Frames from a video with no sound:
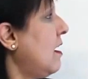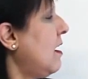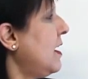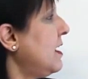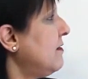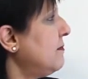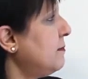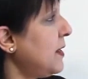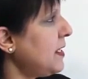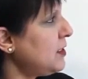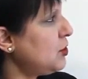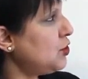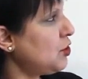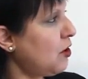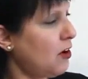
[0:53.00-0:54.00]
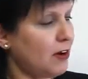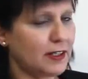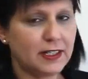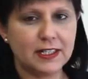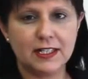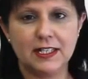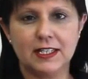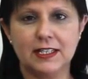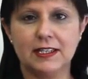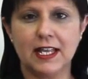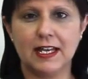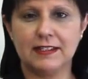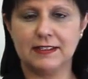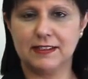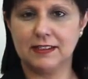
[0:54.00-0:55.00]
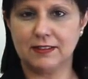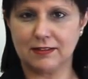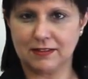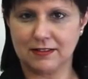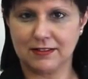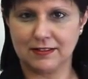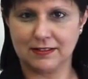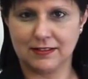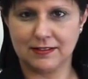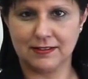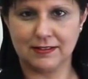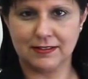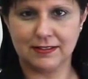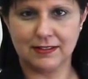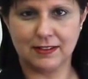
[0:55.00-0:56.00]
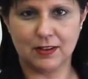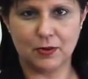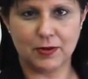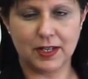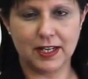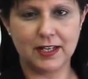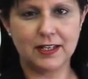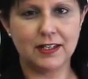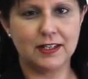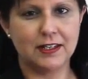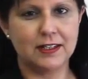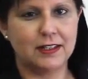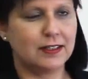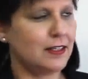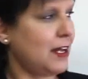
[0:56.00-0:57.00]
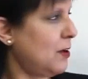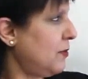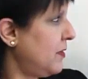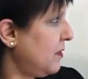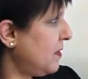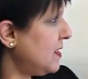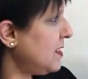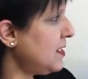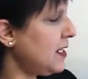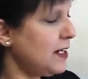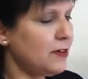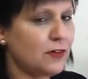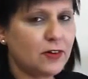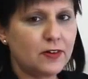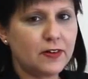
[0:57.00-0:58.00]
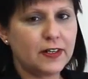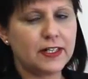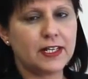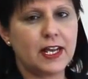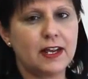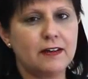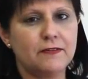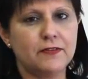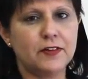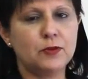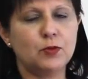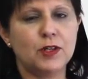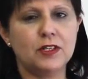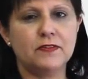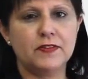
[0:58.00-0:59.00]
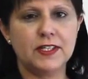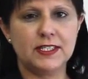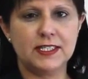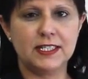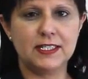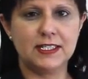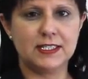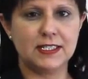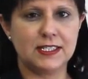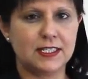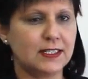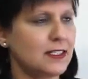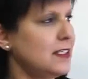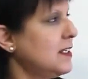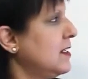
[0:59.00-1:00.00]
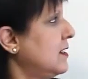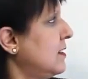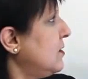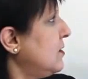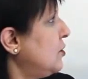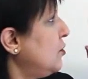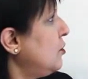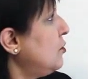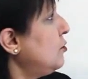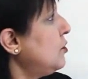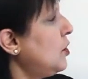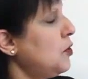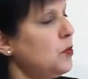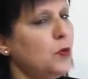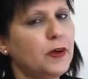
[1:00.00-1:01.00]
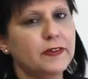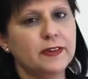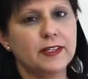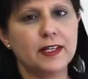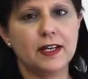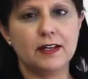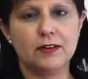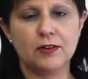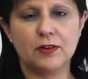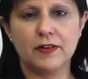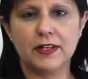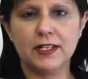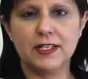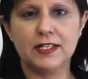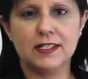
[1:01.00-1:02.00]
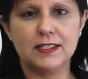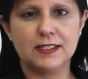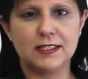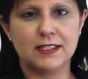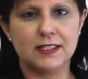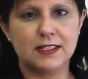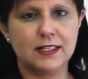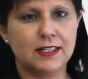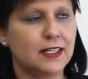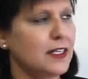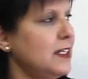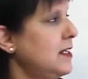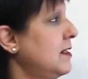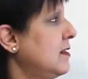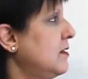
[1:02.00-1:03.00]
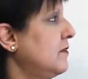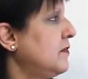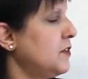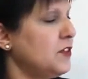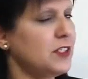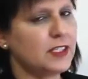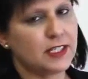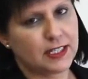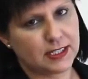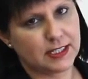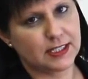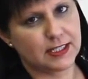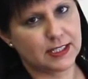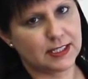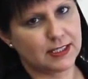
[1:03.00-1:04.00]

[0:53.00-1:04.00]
I have met John last year. Okay? Now, there is an error in every one of these sentences. Do you know what the error is in the first sentence?